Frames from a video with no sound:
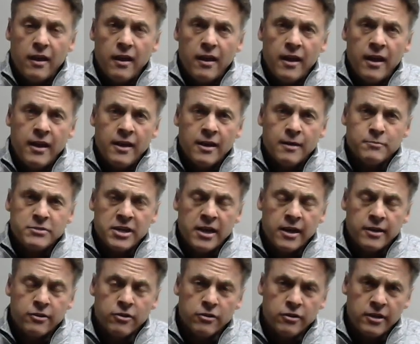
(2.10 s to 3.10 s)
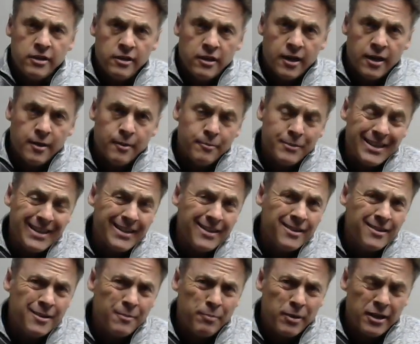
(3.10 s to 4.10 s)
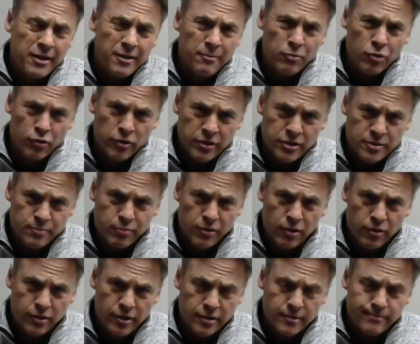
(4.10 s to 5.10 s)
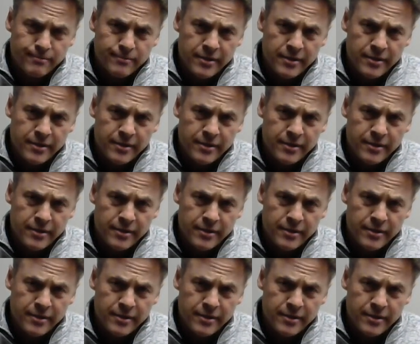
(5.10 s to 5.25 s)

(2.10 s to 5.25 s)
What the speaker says: Hey, I'm Todd Gehrke. I am an independent mortgage broker.